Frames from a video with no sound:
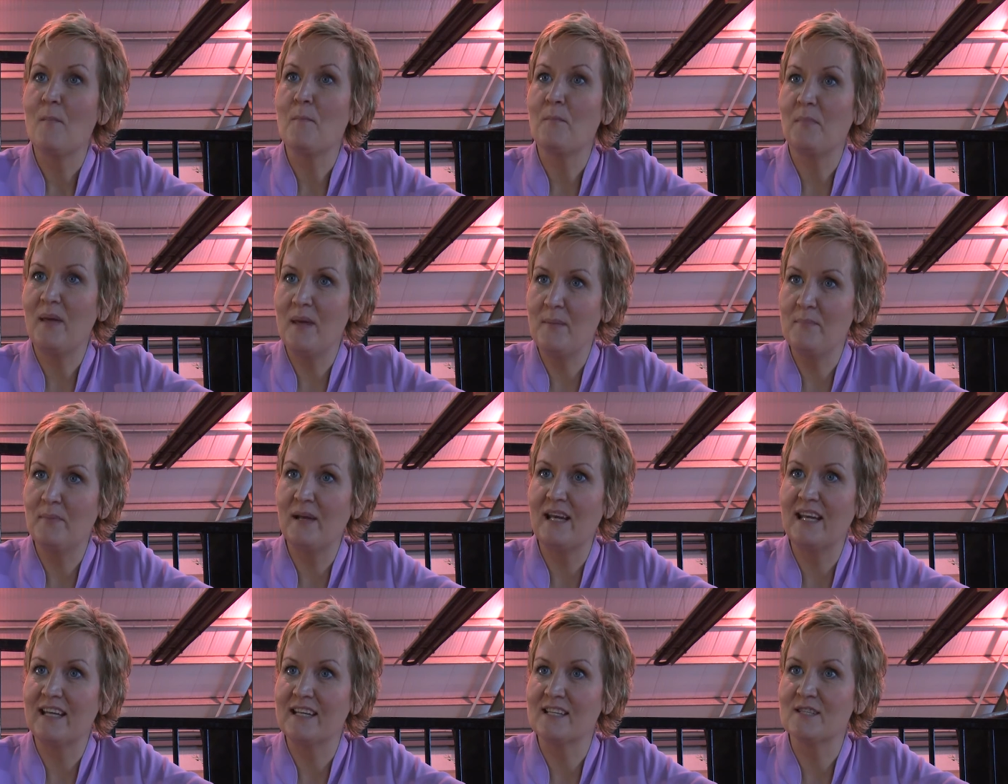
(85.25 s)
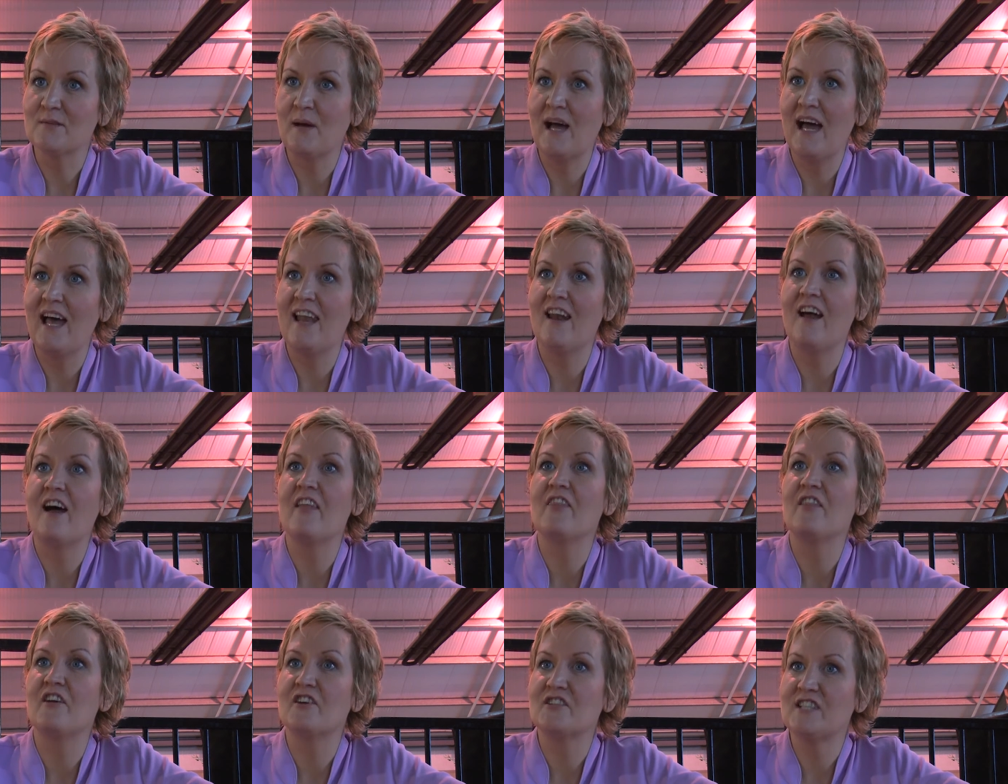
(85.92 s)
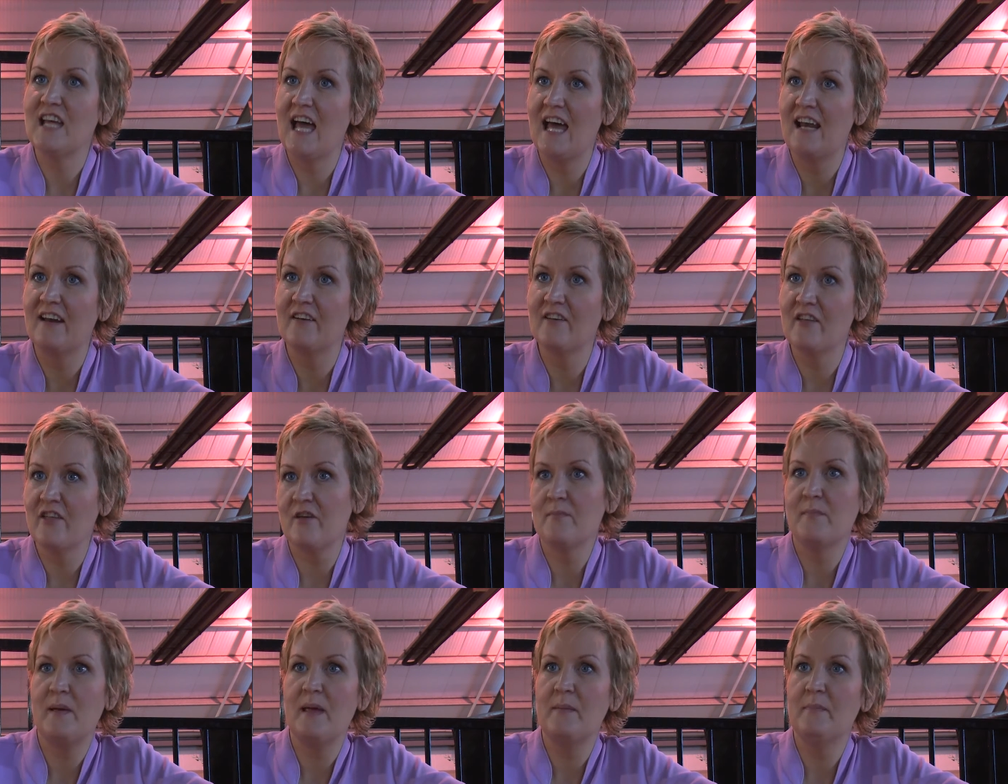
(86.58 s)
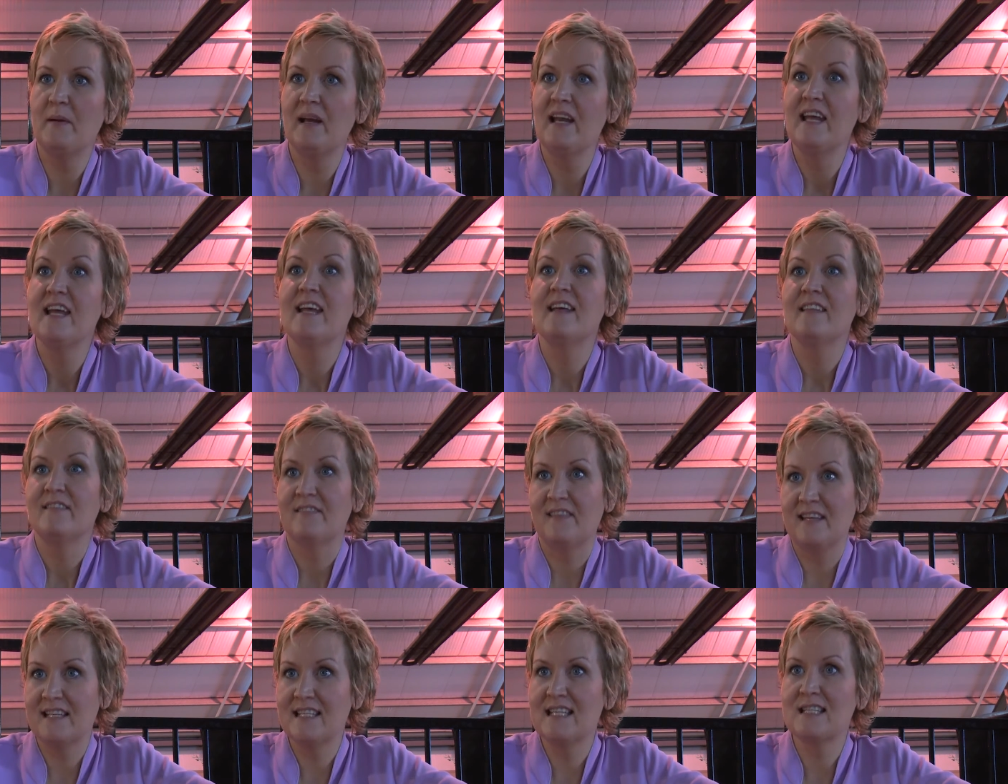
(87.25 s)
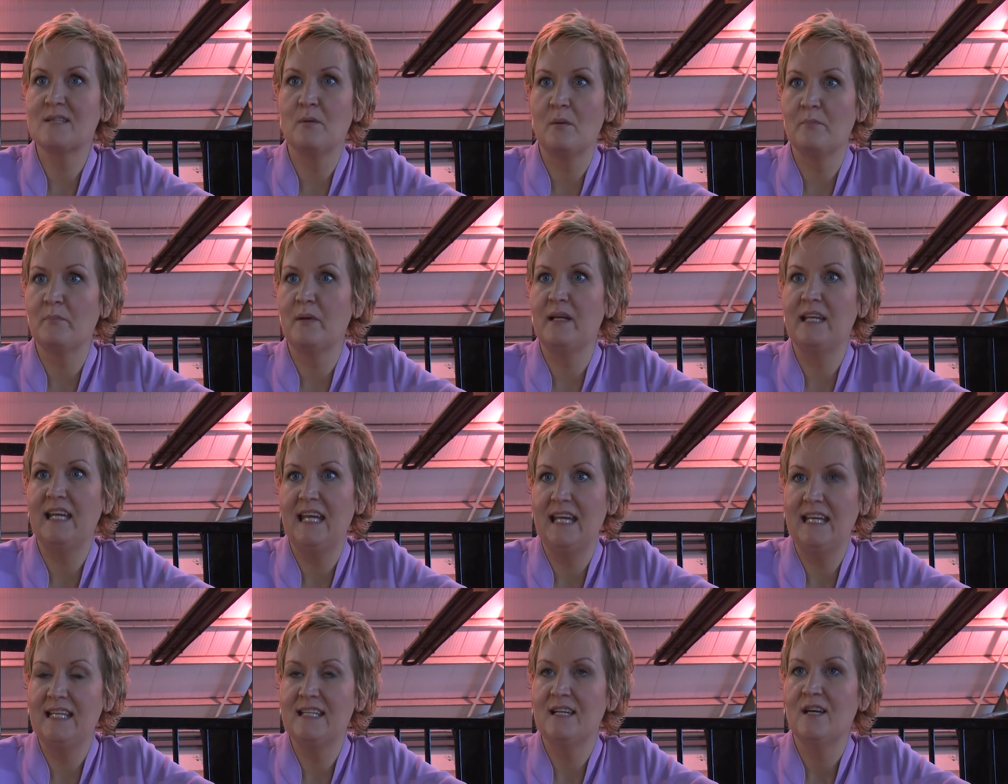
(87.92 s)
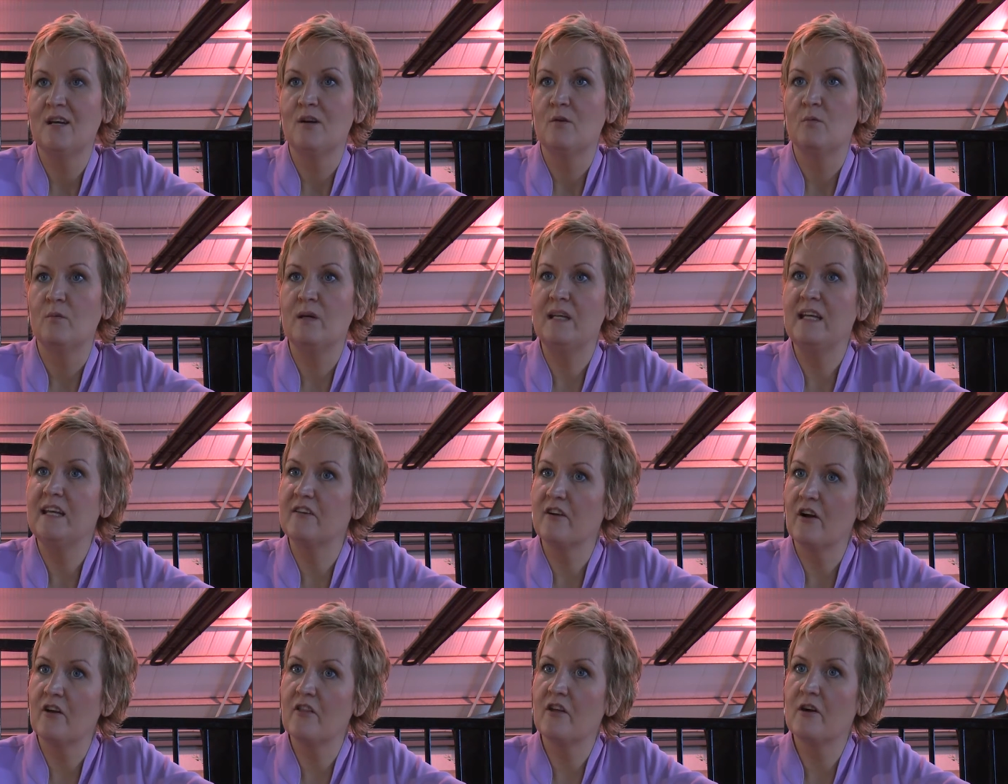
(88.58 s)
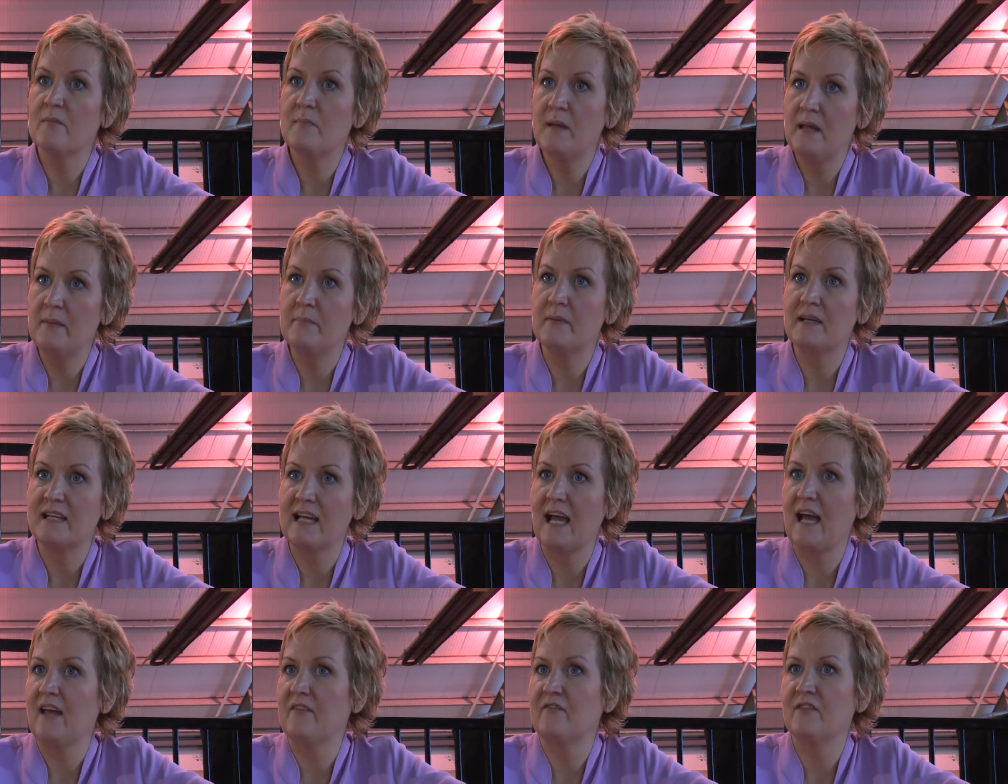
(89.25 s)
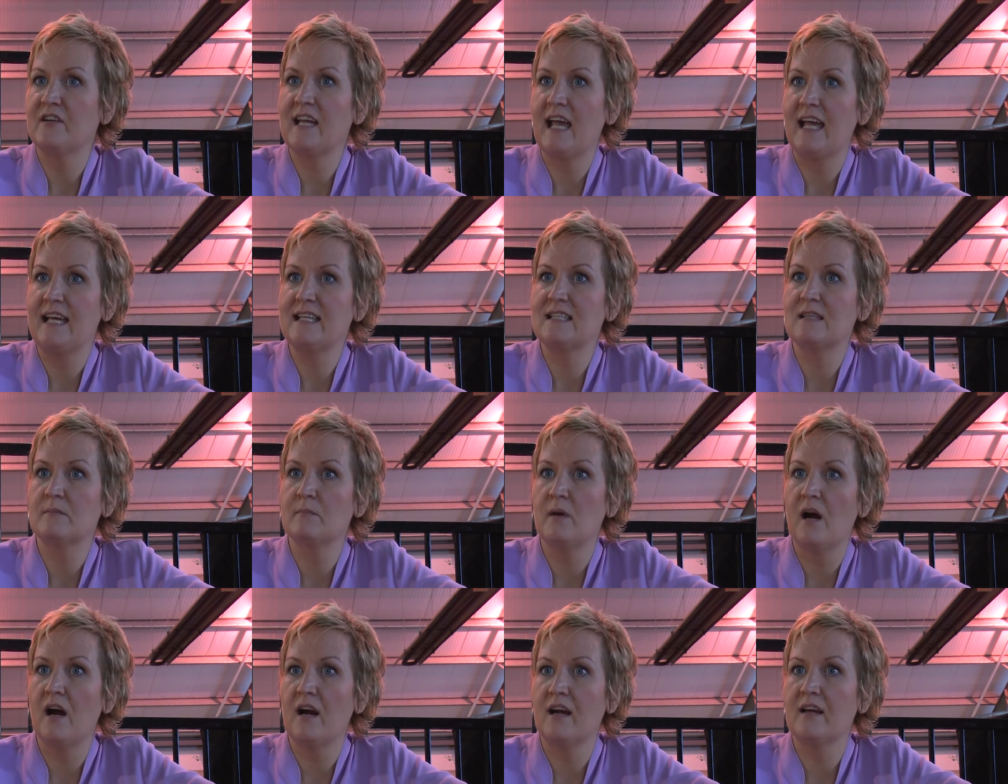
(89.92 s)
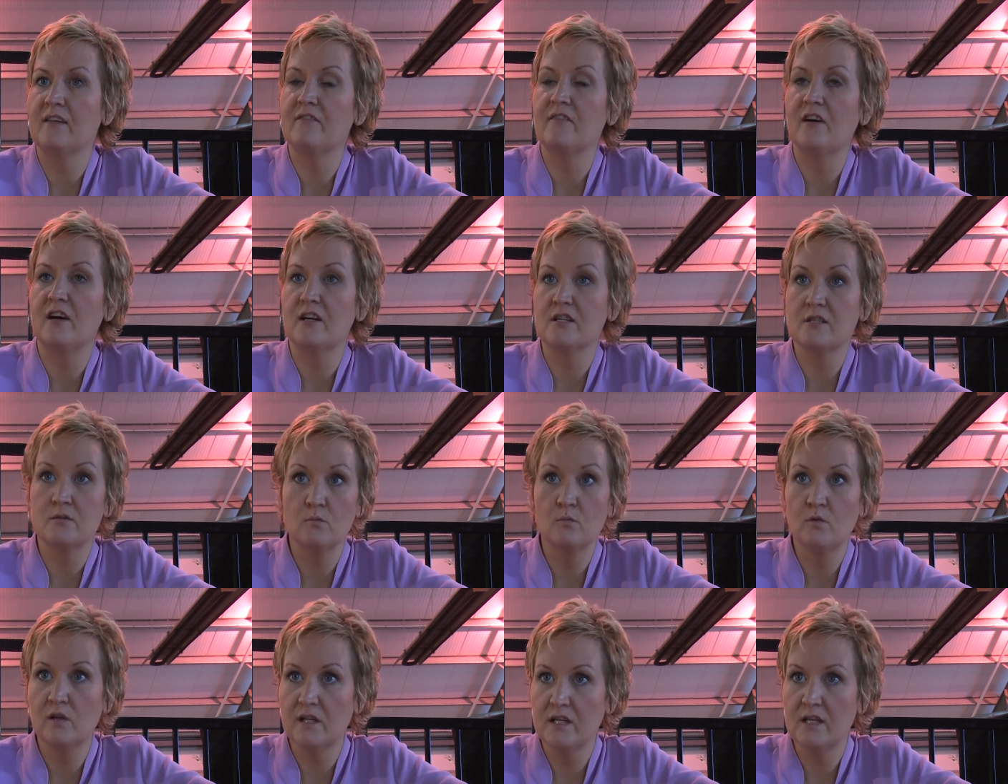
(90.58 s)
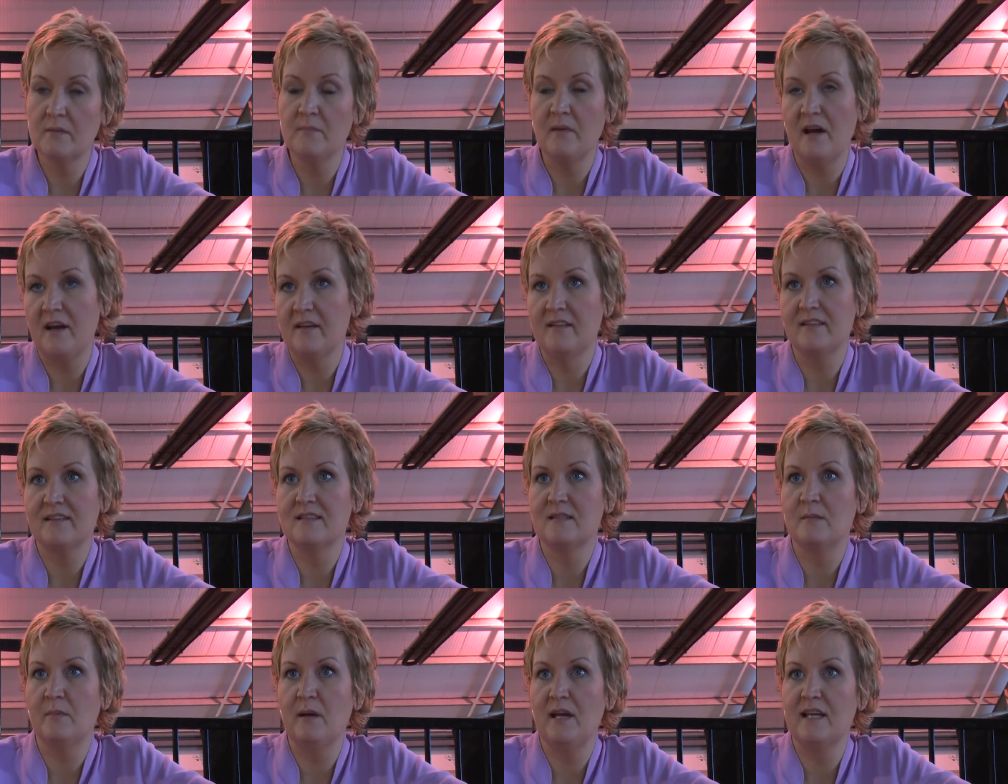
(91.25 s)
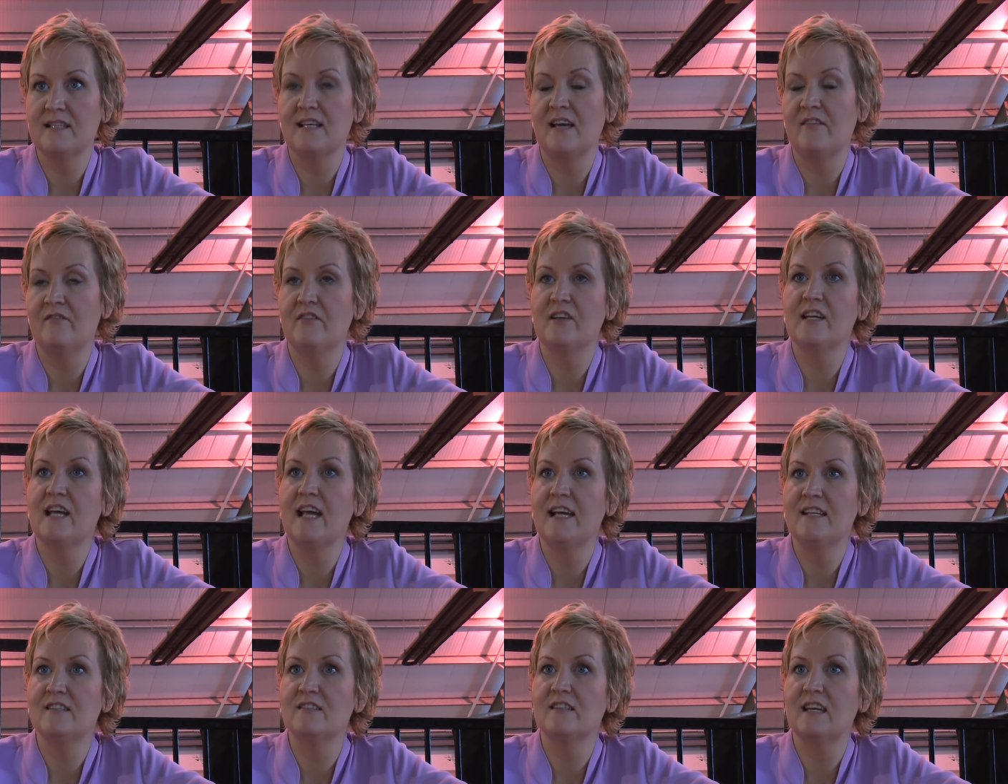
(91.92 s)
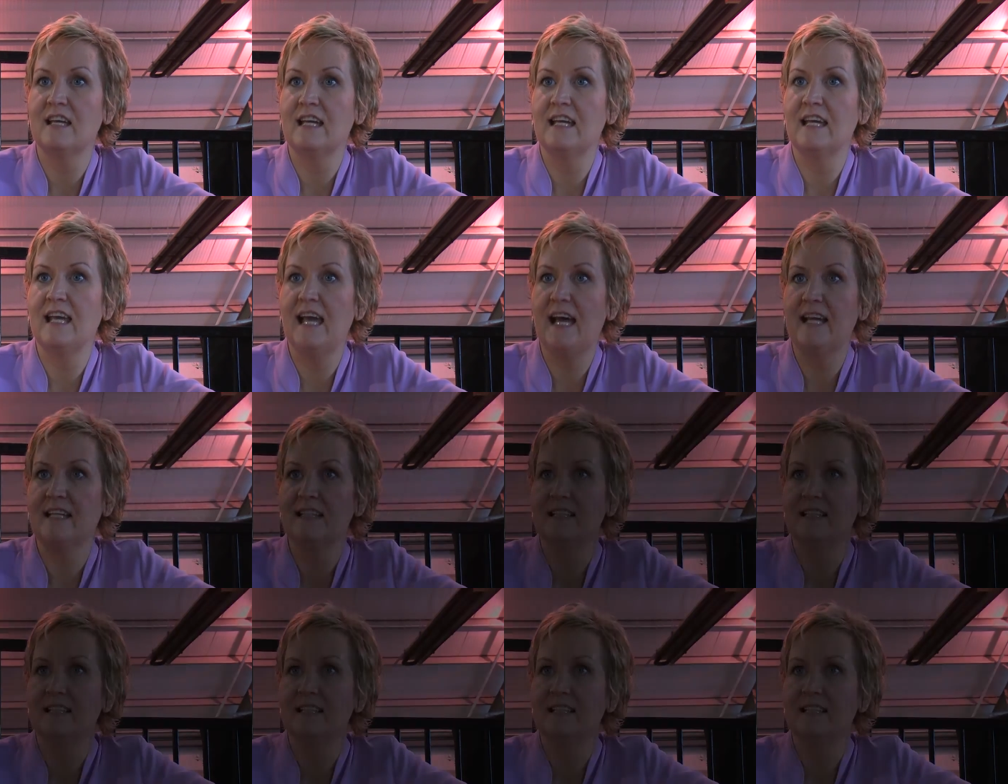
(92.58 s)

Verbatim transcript: people in as well, and they're telling other people. This is what we need. We need other people to advertise the market for us. Word of mouth is the best advertising you can get.